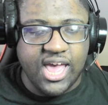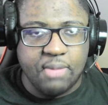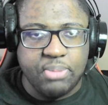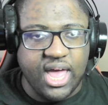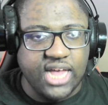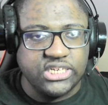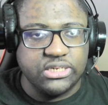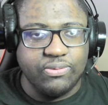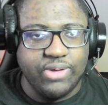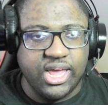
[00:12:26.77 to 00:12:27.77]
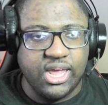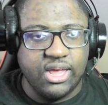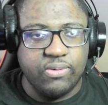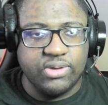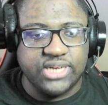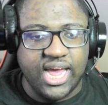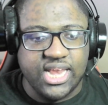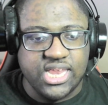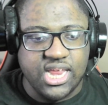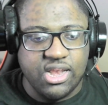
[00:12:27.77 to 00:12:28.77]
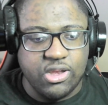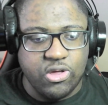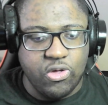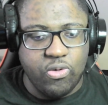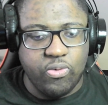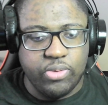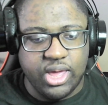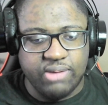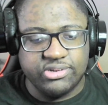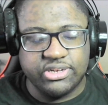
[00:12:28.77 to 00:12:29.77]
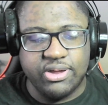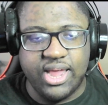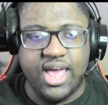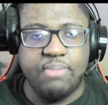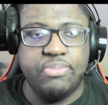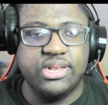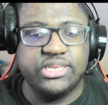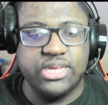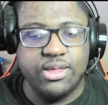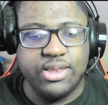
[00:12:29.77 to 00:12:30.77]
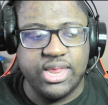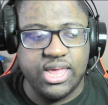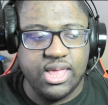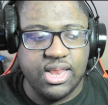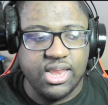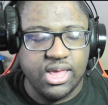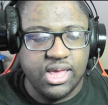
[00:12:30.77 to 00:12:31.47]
passed away, which I didn't know it was gonna happen till then,